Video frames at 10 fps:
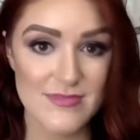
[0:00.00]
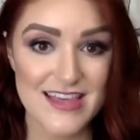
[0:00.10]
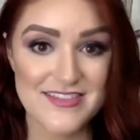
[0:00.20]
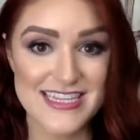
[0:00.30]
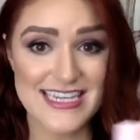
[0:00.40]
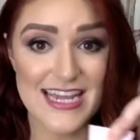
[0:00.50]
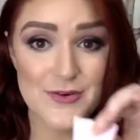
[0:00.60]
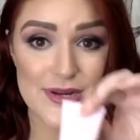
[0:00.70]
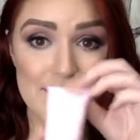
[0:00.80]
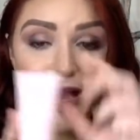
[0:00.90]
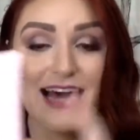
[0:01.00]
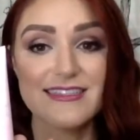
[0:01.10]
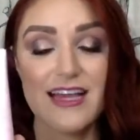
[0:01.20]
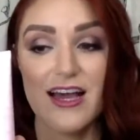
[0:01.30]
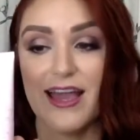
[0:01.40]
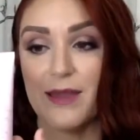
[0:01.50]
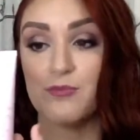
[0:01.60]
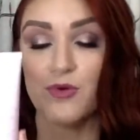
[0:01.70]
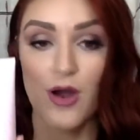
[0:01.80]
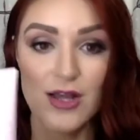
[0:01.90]
The day cream has a
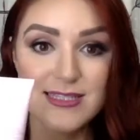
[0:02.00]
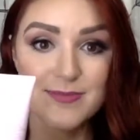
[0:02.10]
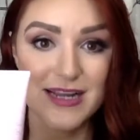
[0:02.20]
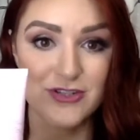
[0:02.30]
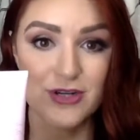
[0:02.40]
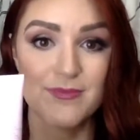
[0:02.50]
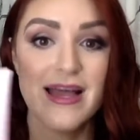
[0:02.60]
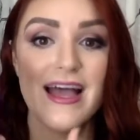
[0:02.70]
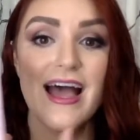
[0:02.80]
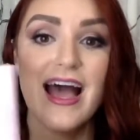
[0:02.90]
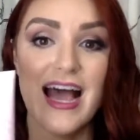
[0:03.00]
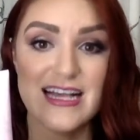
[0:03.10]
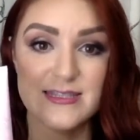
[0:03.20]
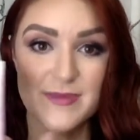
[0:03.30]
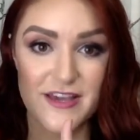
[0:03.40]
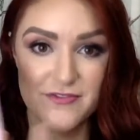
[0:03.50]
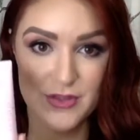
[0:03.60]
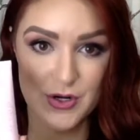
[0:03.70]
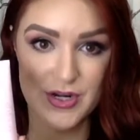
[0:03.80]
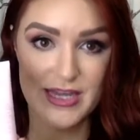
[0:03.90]
broad spectrum SPF
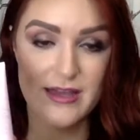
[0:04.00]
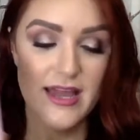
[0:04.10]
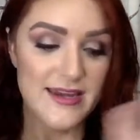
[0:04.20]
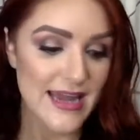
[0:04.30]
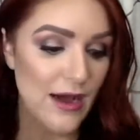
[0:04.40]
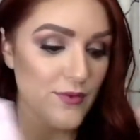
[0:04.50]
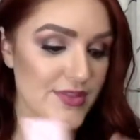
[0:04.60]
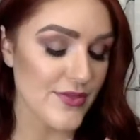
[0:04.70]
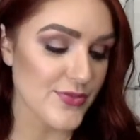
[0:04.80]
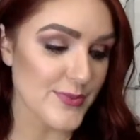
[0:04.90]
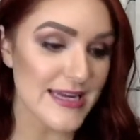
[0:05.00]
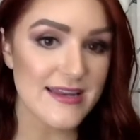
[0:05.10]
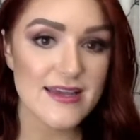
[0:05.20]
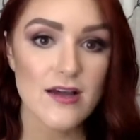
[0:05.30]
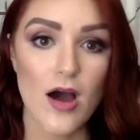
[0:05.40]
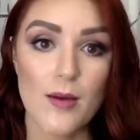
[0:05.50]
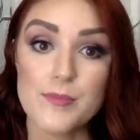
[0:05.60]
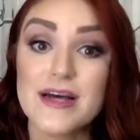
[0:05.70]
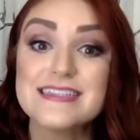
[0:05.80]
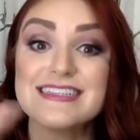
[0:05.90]
30. Now, the 3D
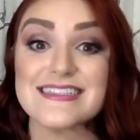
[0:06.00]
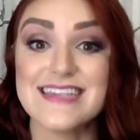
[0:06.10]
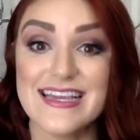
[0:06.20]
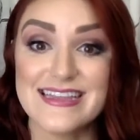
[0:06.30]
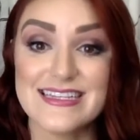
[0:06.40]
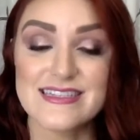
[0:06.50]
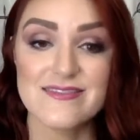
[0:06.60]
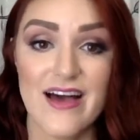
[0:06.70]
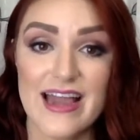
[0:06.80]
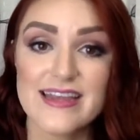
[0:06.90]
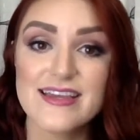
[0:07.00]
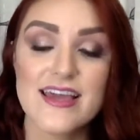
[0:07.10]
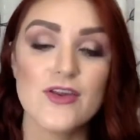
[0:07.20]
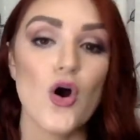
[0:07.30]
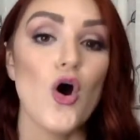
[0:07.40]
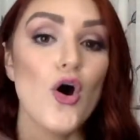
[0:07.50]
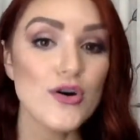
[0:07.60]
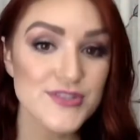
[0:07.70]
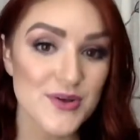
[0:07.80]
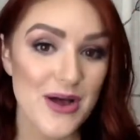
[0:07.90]
complex that's in this line can
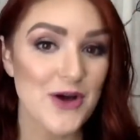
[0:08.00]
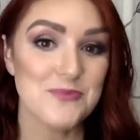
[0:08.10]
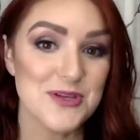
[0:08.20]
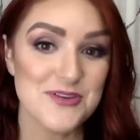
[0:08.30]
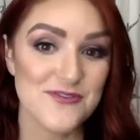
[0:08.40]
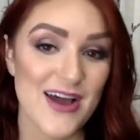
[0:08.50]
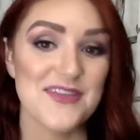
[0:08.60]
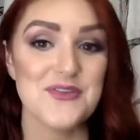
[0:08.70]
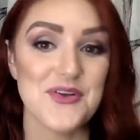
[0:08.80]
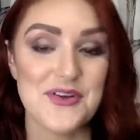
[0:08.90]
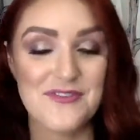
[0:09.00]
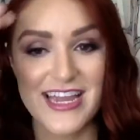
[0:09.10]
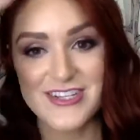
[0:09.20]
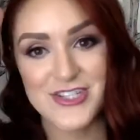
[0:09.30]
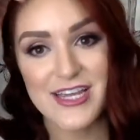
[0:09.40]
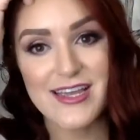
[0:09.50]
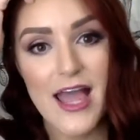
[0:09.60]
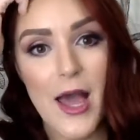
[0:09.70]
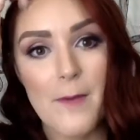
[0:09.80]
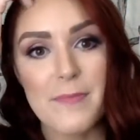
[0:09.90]
also help you defy the look of aging
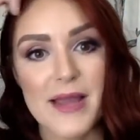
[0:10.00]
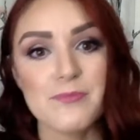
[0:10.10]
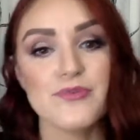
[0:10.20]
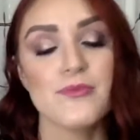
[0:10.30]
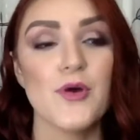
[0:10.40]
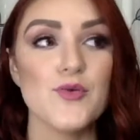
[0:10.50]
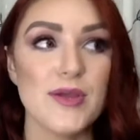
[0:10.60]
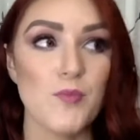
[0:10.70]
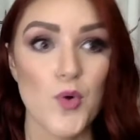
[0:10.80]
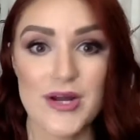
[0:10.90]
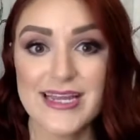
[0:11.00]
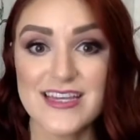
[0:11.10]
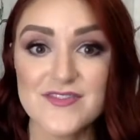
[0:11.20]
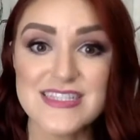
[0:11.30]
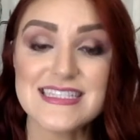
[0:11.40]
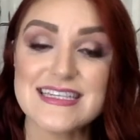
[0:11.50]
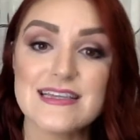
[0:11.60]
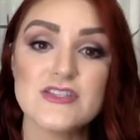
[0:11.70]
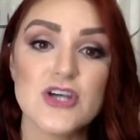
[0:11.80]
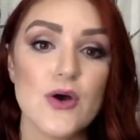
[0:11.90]
by promoting more even
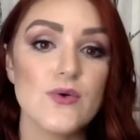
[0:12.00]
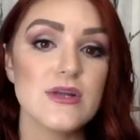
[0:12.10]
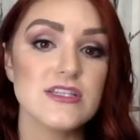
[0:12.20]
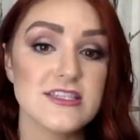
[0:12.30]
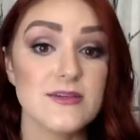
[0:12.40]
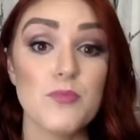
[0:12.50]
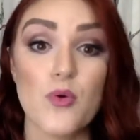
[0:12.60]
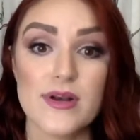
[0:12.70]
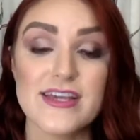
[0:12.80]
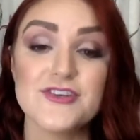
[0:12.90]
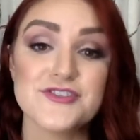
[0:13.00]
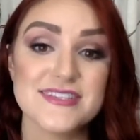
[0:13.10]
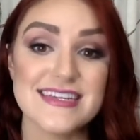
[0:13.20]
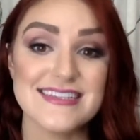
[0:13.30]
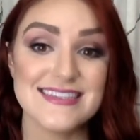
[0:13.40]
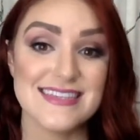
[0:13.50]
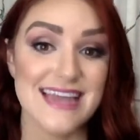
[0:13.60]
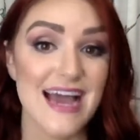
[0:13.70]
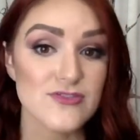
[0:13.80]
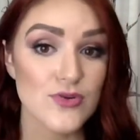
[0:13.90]
skin tone, supporting your skin's
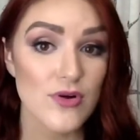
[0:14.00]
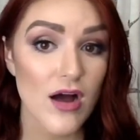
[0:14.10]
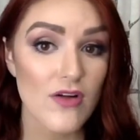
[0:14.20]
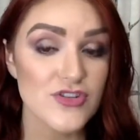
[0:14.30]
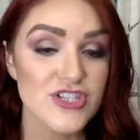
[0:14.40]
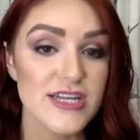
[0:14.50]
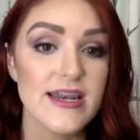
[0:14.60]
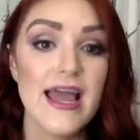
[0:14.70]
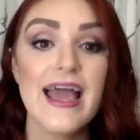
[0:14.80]
natural collagen,